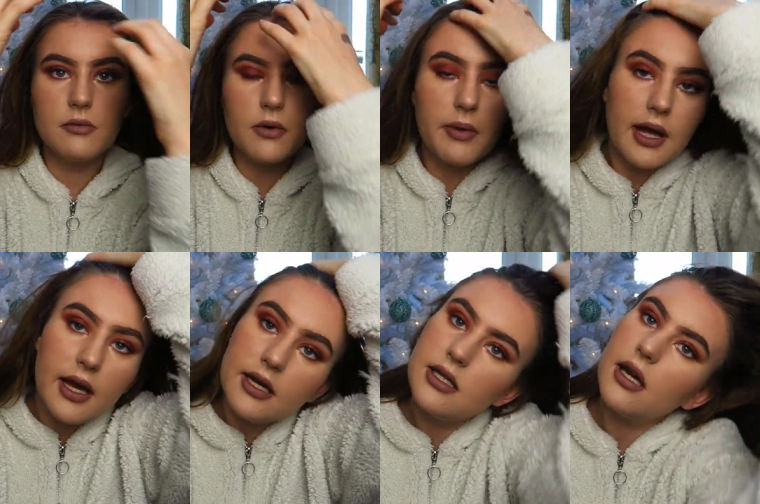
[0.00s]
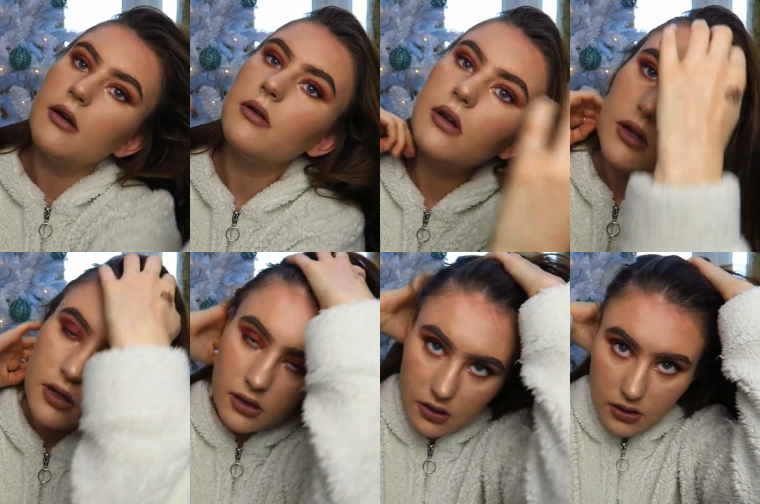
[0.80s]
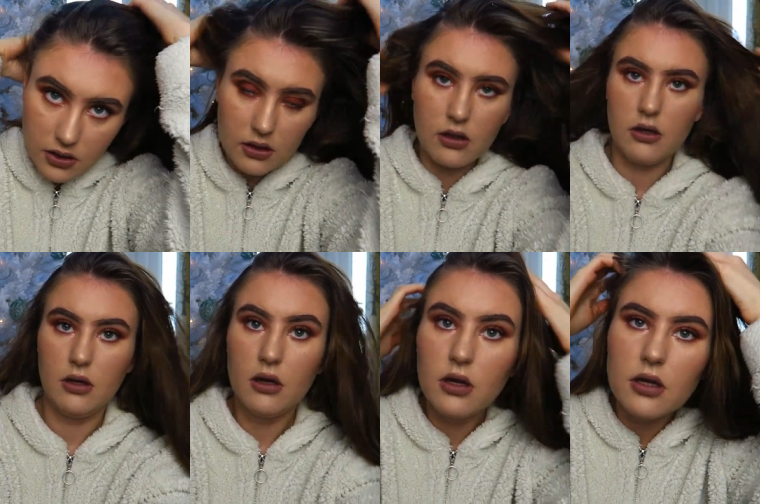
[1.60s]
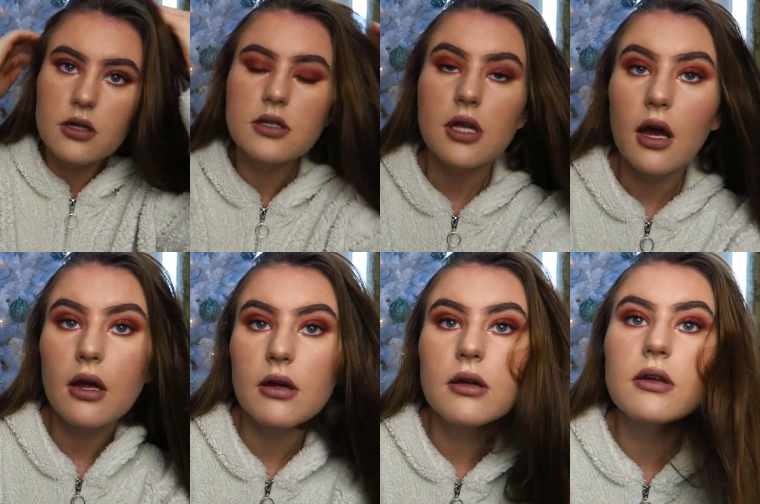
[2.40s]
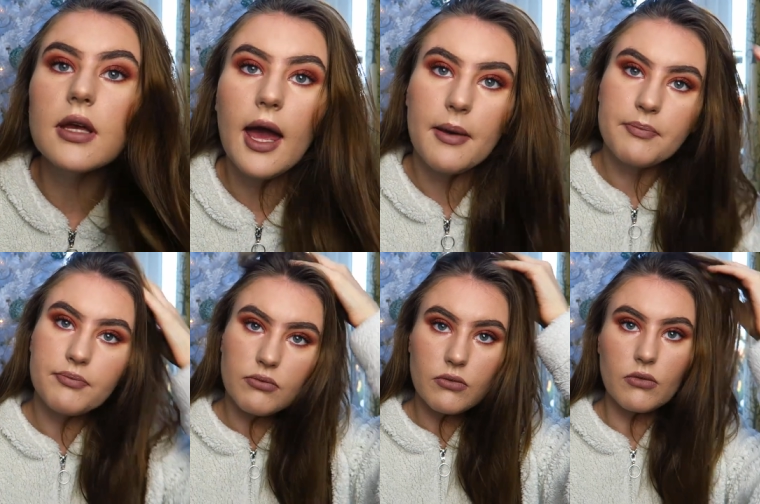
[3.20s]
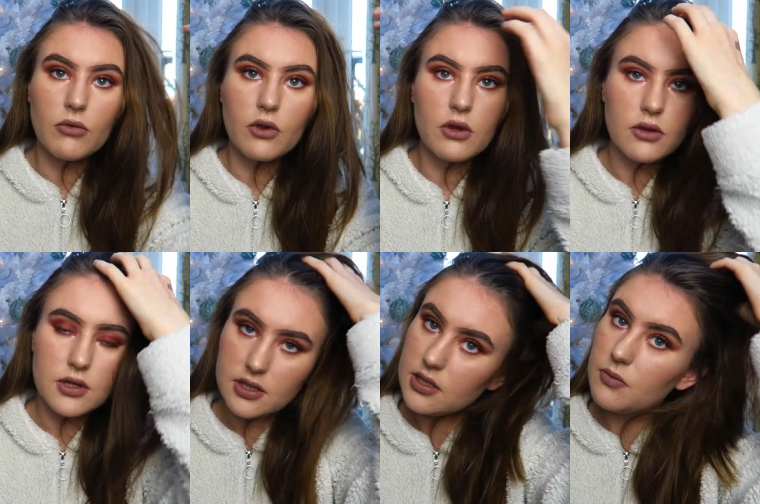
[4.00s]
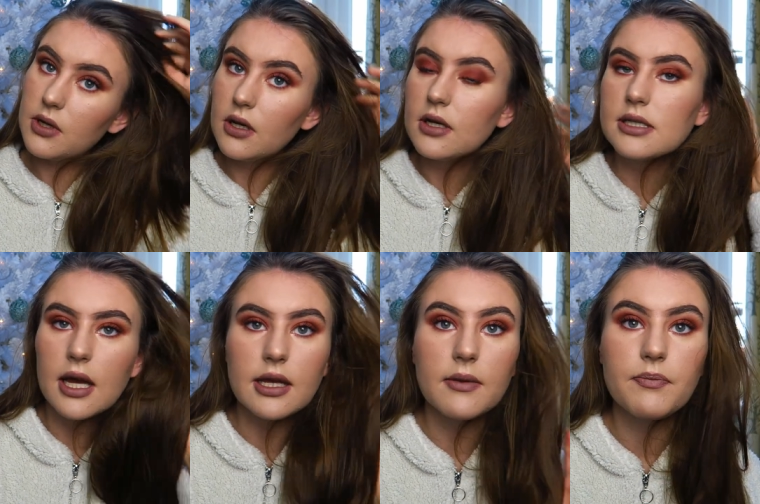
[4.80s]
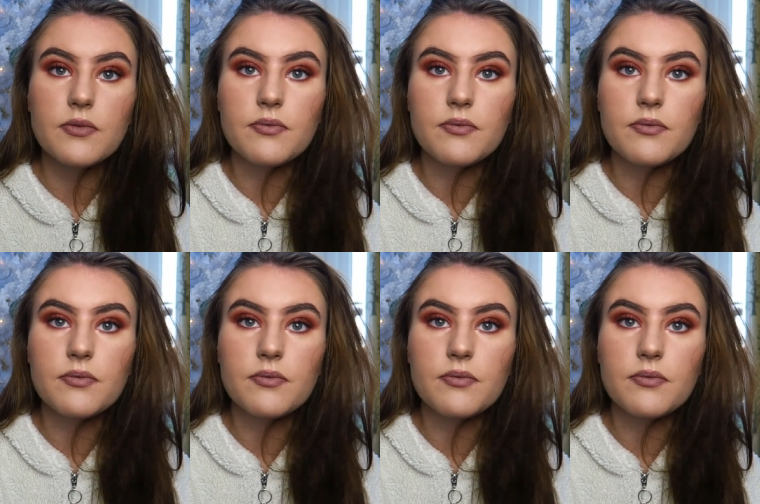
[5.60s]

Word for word: put my hair down. So yeah, this is what it looks like.